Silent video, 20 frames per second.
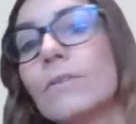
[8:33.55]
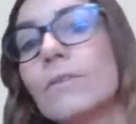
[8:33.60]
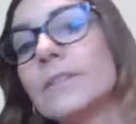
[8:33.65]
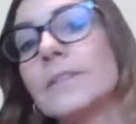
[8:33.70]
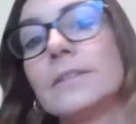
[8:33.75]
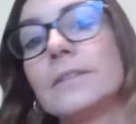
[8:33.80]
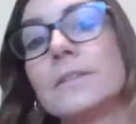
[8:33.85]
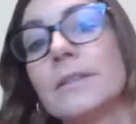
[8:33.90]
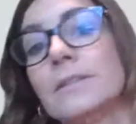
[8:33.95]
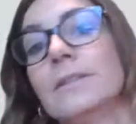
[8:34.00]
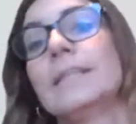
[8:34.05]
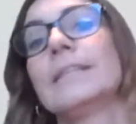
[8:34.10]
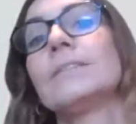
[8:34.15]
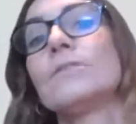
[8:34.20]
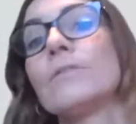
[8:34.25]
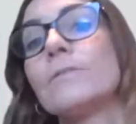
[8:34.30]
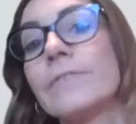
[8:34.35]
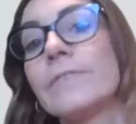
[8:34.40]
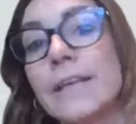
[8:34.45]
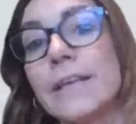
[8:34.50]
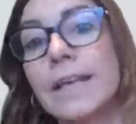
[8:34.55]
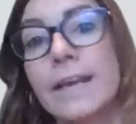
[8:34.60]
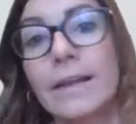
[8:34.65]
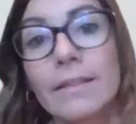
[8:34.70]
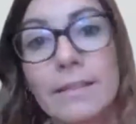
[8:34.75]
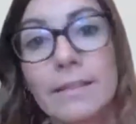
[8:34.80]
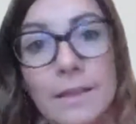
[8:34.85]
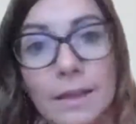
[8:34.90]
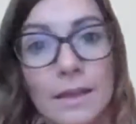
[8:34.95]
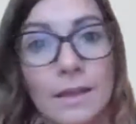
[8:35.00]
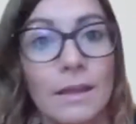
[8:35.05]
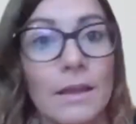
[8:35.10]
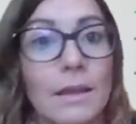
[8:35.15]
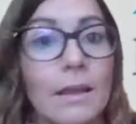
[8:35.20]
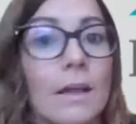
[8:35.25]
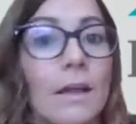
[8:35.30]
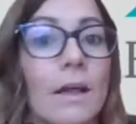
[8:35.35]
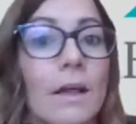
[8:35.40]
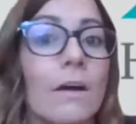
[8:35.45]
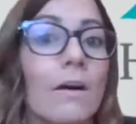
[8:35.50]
Obviously, let's not forget the